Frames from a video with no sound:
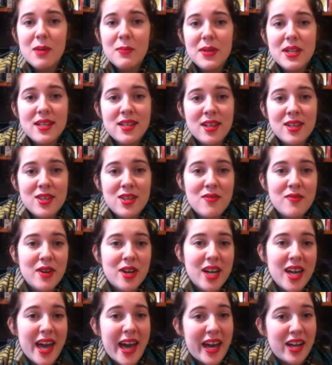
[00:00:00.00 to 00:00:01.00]
But it's also
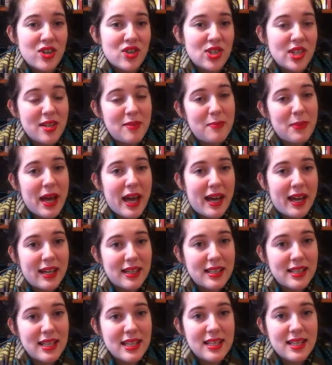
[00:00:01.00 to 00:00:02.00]
very
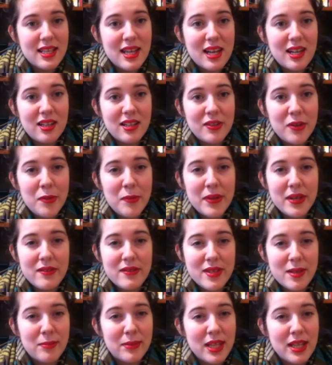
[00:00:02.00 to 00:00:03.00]
action-packed. It's got a little bit
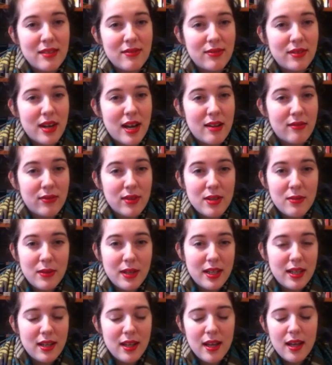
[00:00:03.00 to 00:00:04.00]
of something for
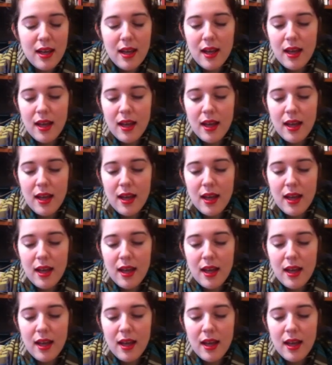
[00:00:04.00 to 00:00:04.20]
everyone.